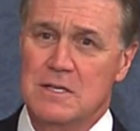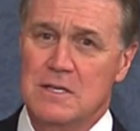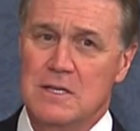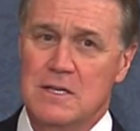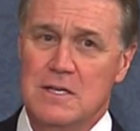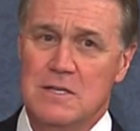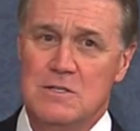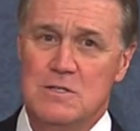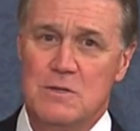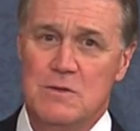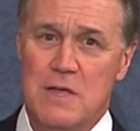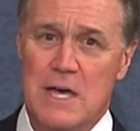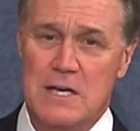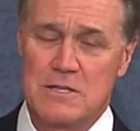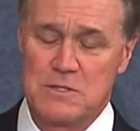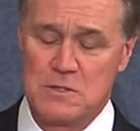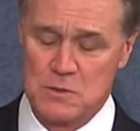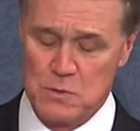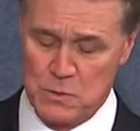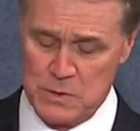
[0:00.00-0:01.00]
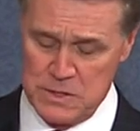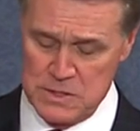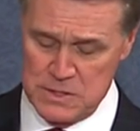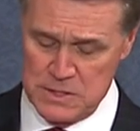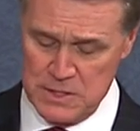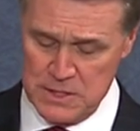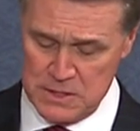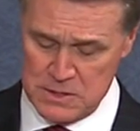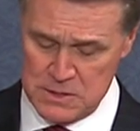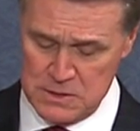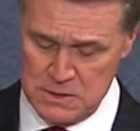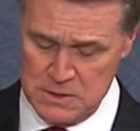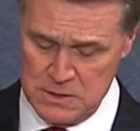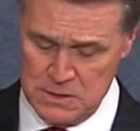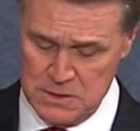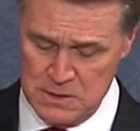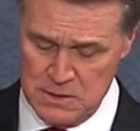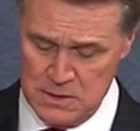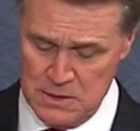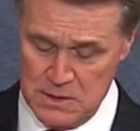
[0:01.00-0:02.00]
in 2026.
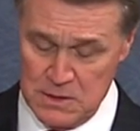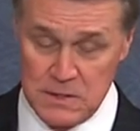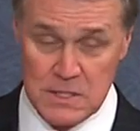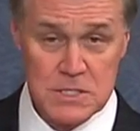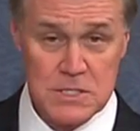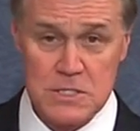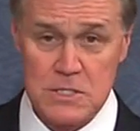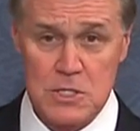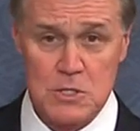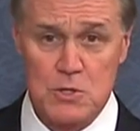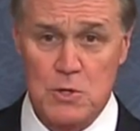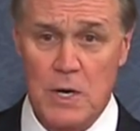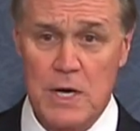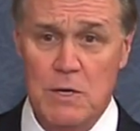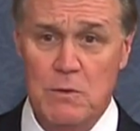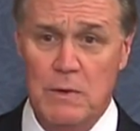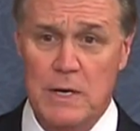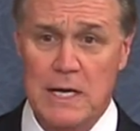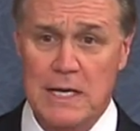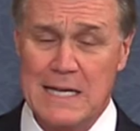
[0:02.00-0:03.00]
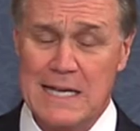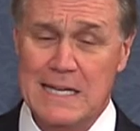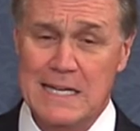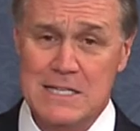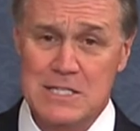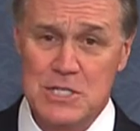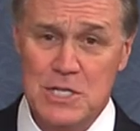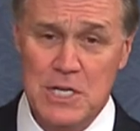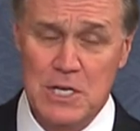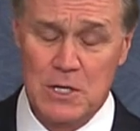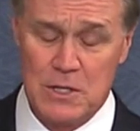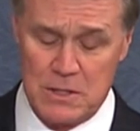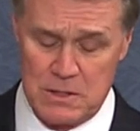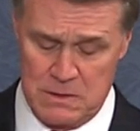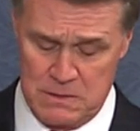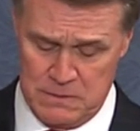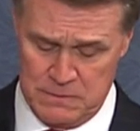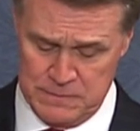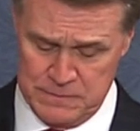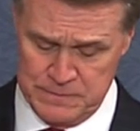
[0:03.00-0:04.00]
This is a train wreck, and it's here.
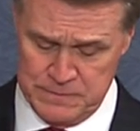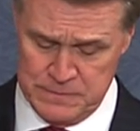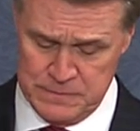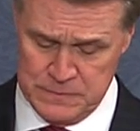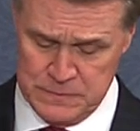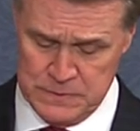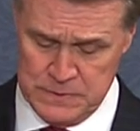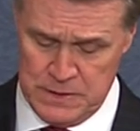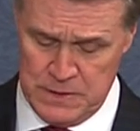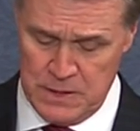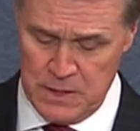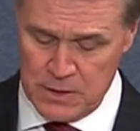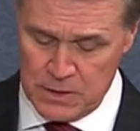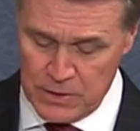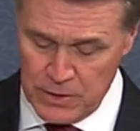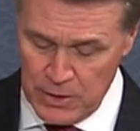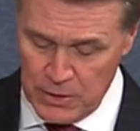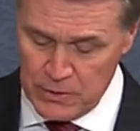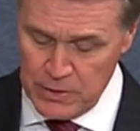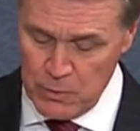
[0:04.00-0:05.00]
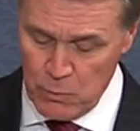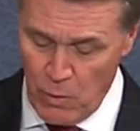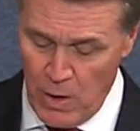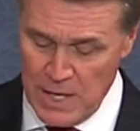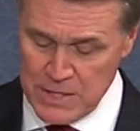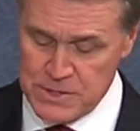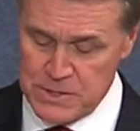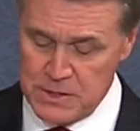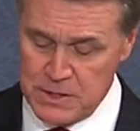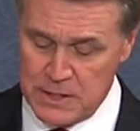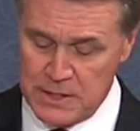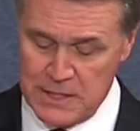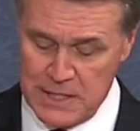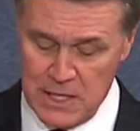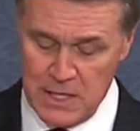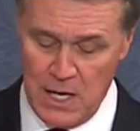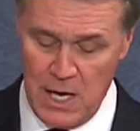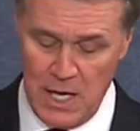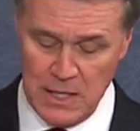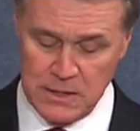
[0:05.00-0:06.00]
Clearly, Washington
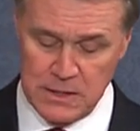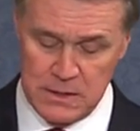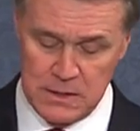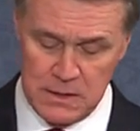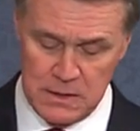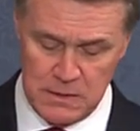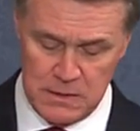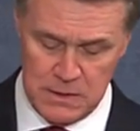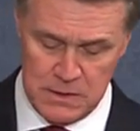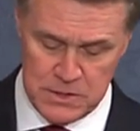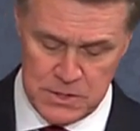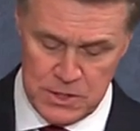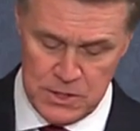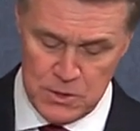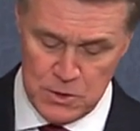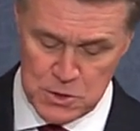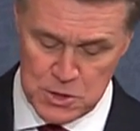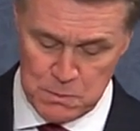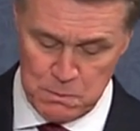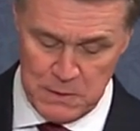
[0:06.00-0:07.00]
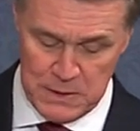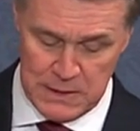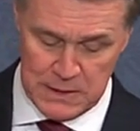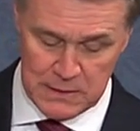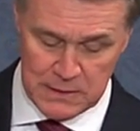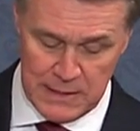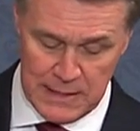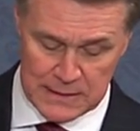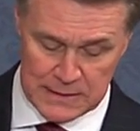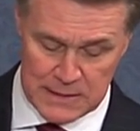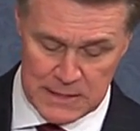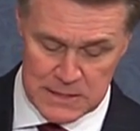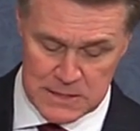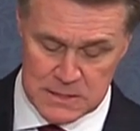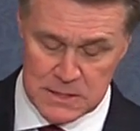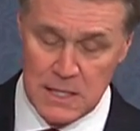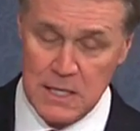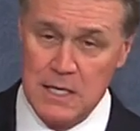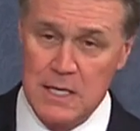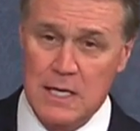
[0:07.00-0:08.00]
cannot continue spending like
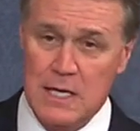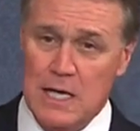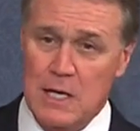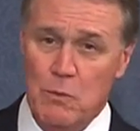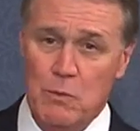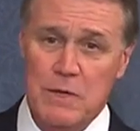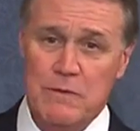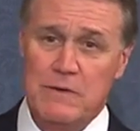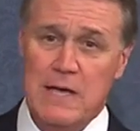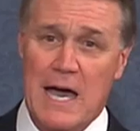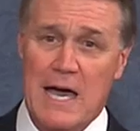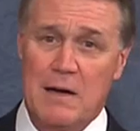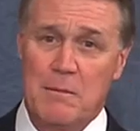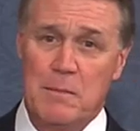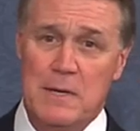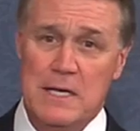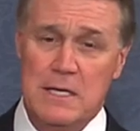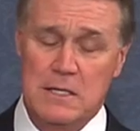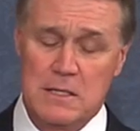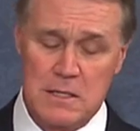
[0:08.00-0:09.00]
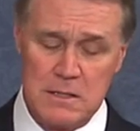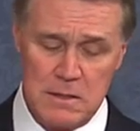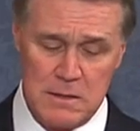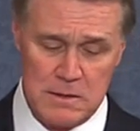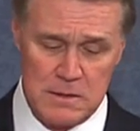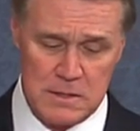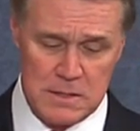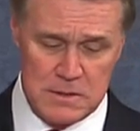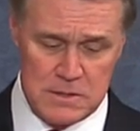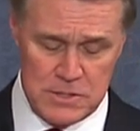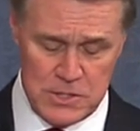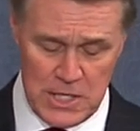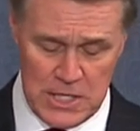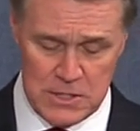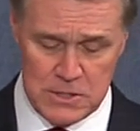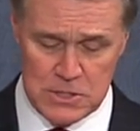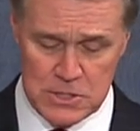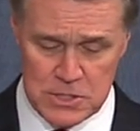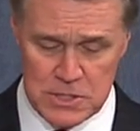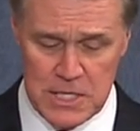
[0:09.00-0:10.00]
this, and we've got to make the
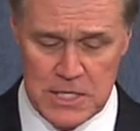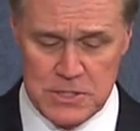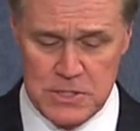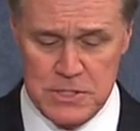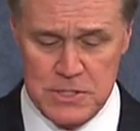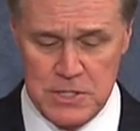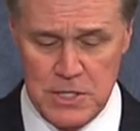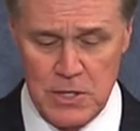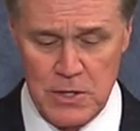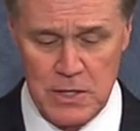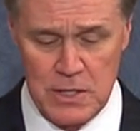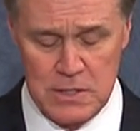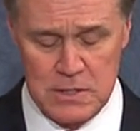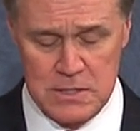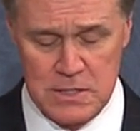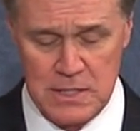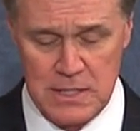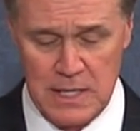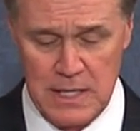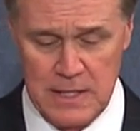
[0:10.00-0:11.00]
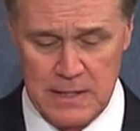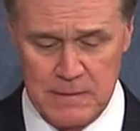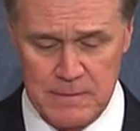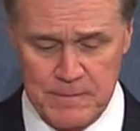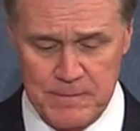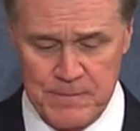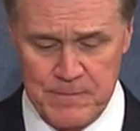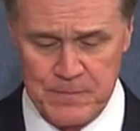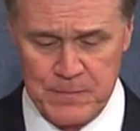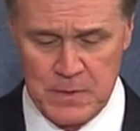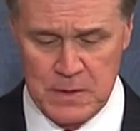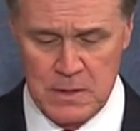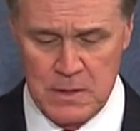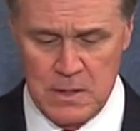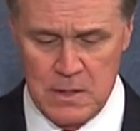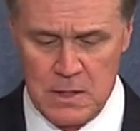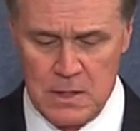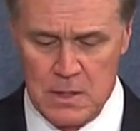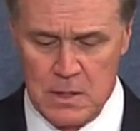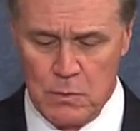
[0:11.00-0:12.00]
changes necessary today.
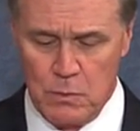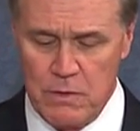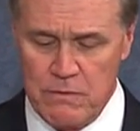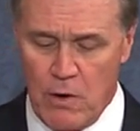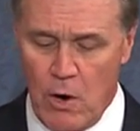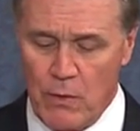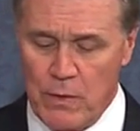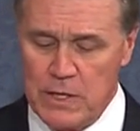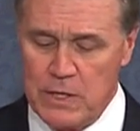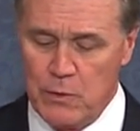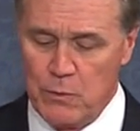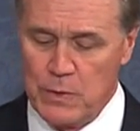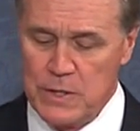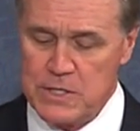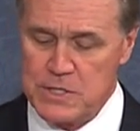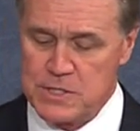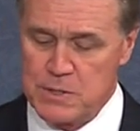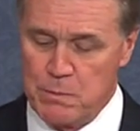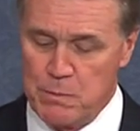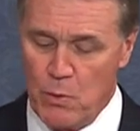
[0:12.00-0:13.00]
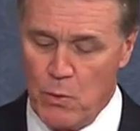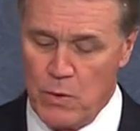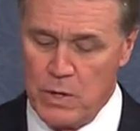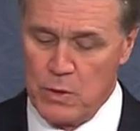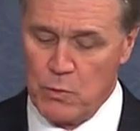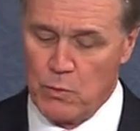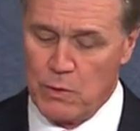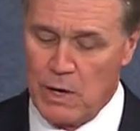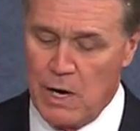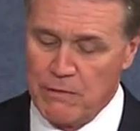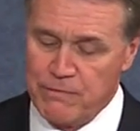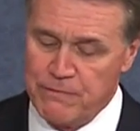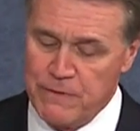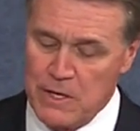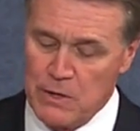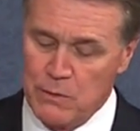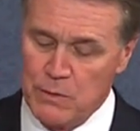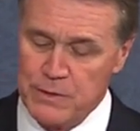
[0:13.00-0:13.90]
We've already reached the point where our federal